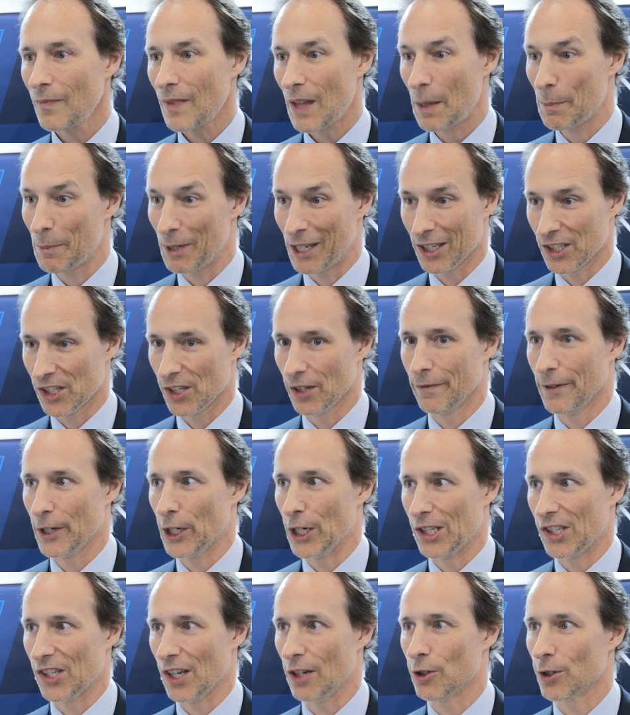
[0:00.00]
Because they're
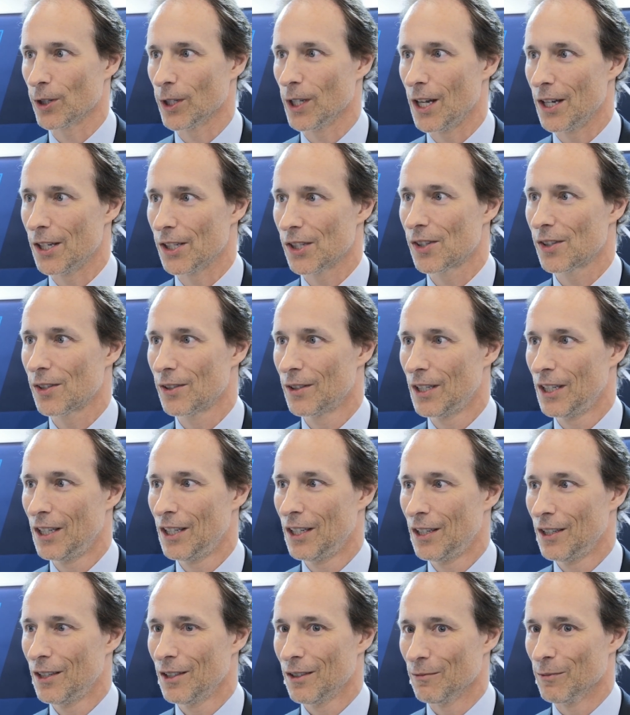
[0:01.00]
very centralized.
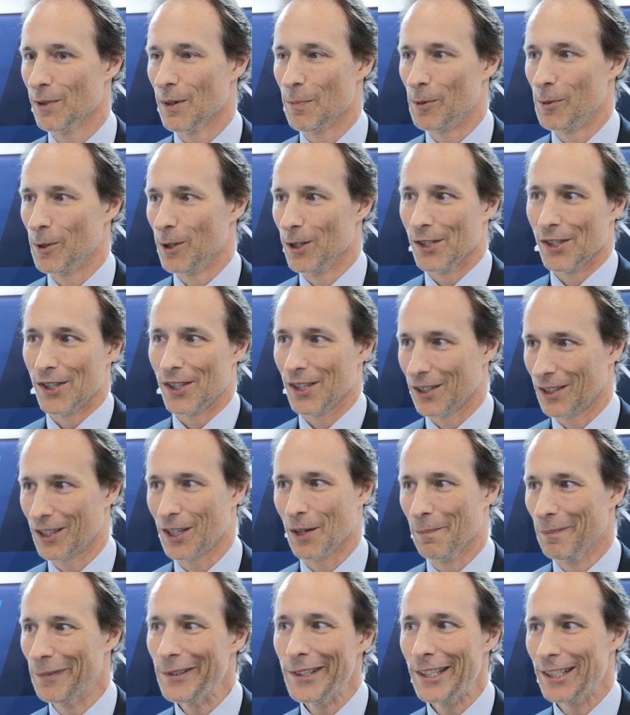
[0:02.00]
Ripple is a
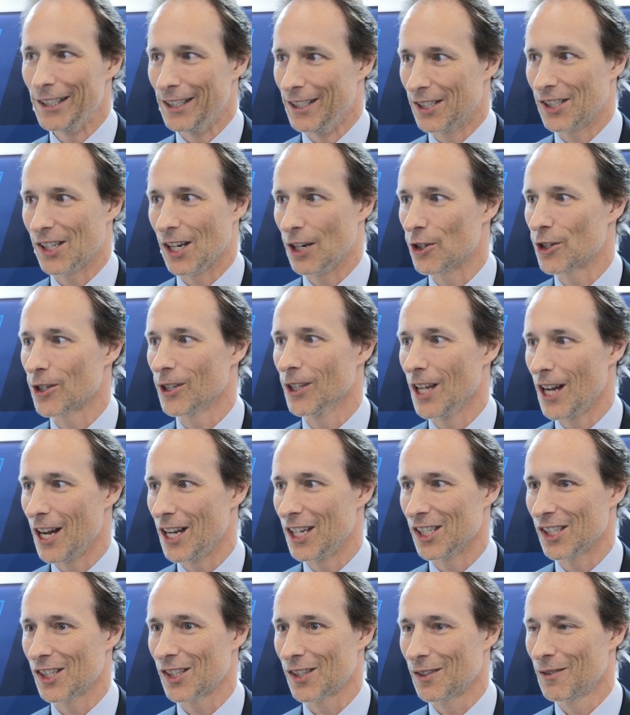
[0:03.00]
completely
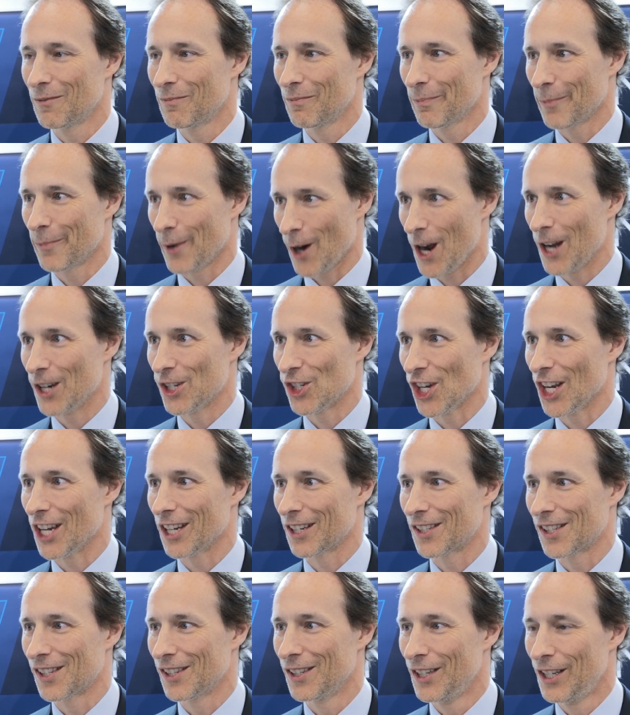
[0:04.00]
centralized
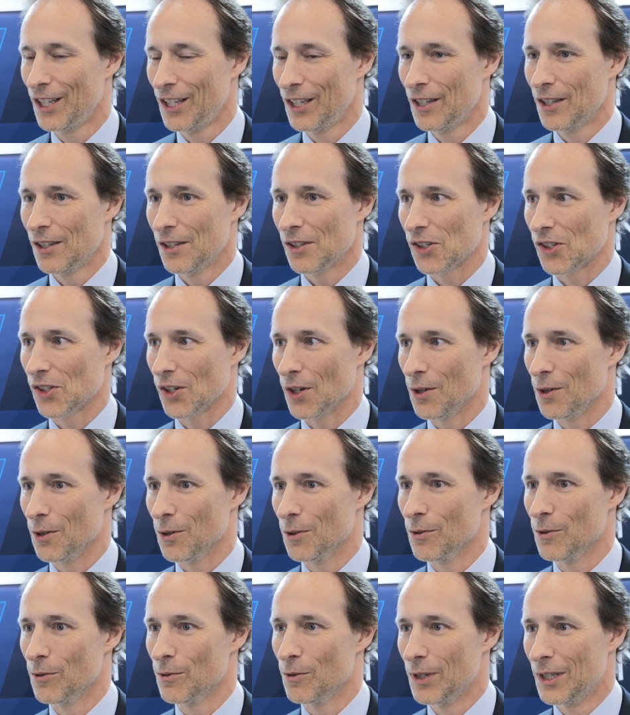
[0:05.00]
project,
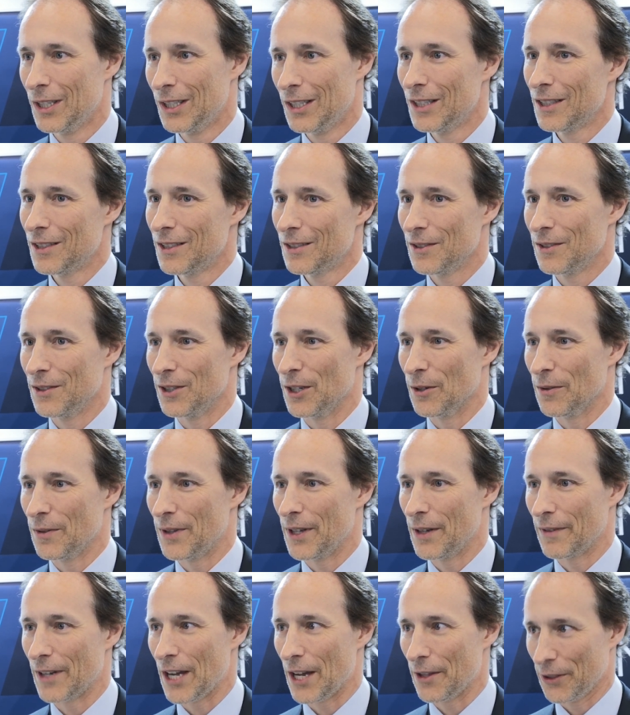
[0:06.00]
so
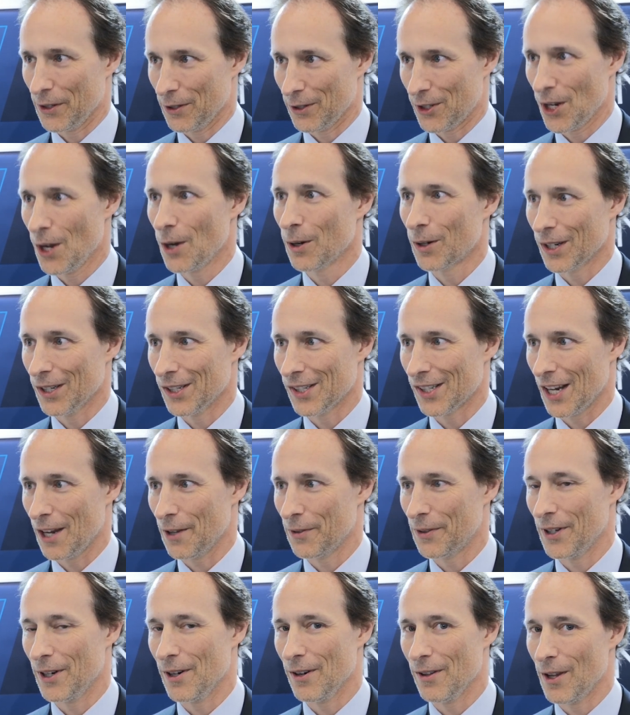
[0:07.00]
they've got their tokens
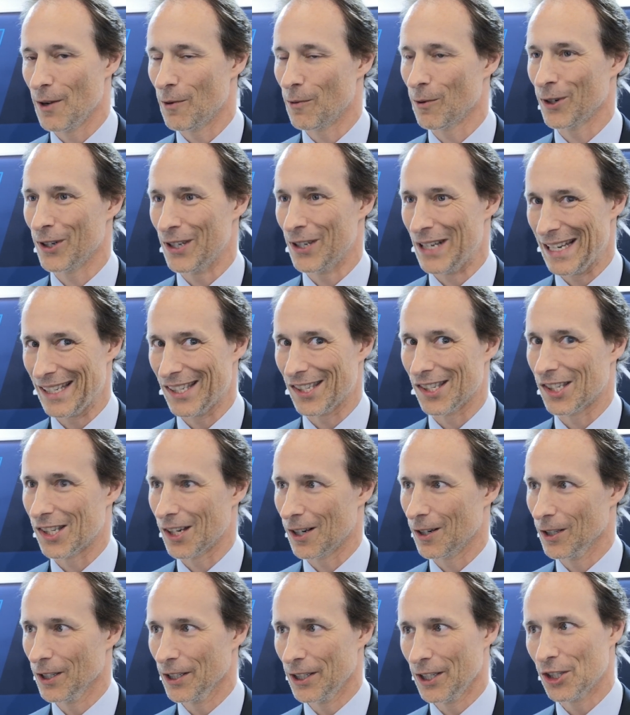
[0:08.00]
out there. They weren't
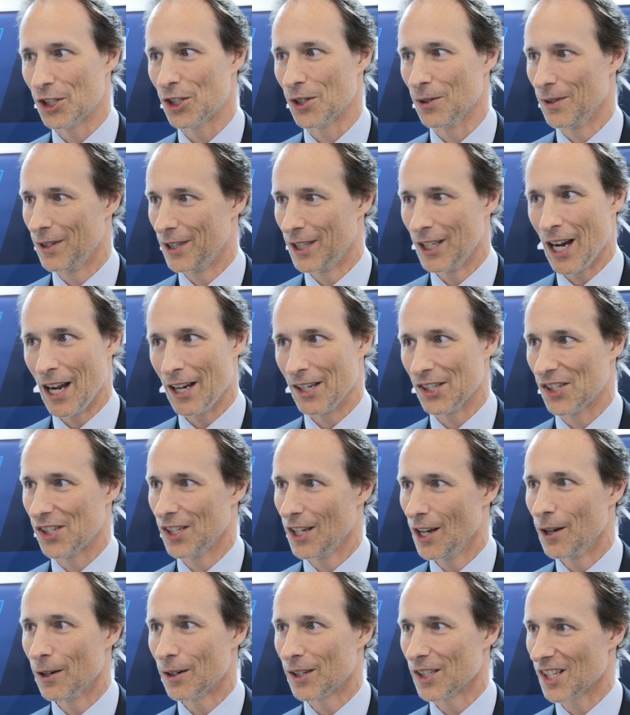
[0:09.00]
necessarily issued in an
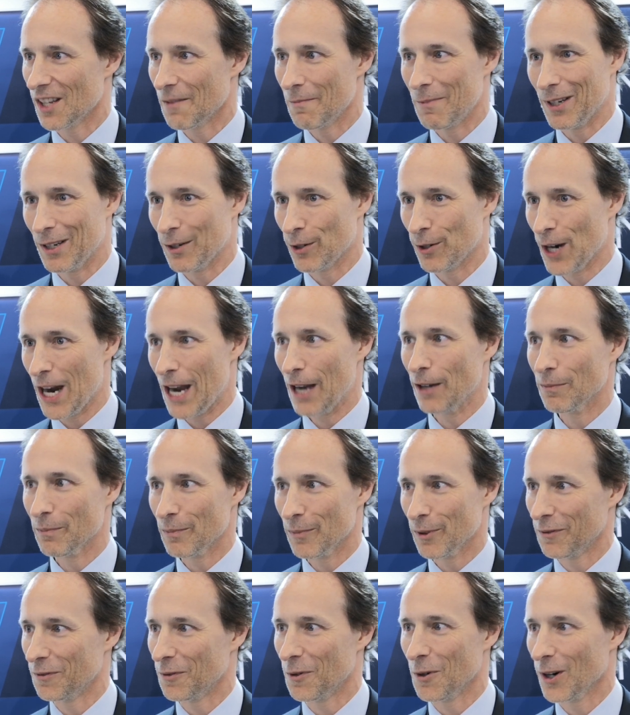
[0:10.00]
ICO because they've been around
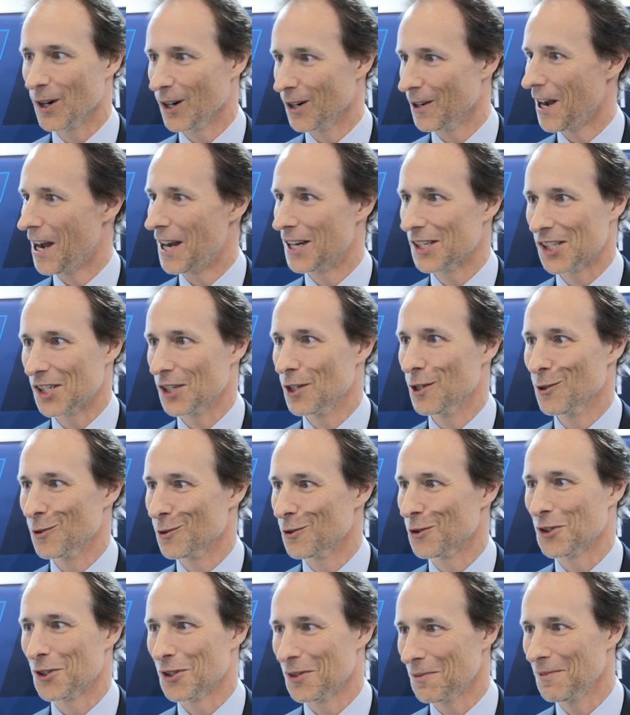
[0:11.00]
before
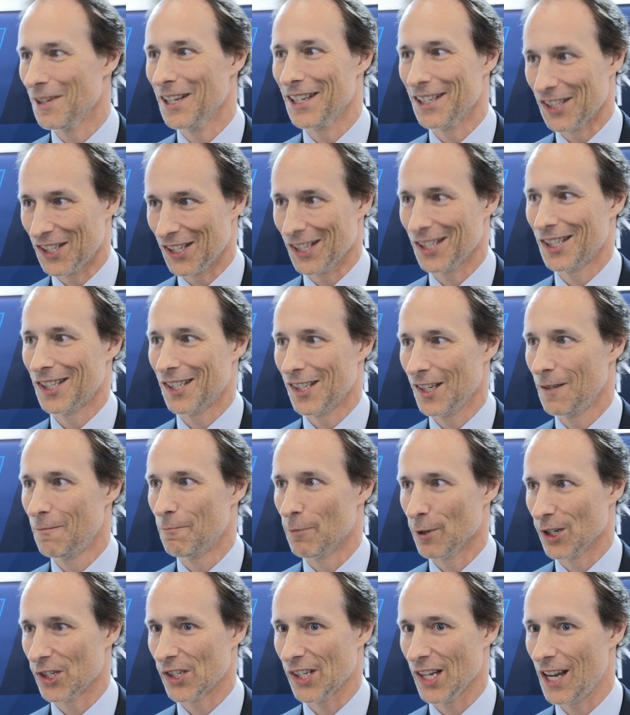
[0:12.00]
ICOs existed
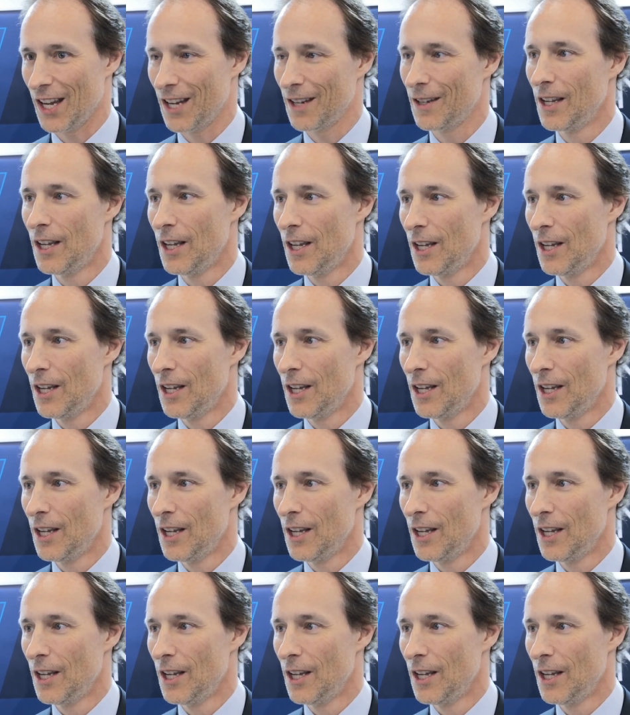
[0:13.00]
per se,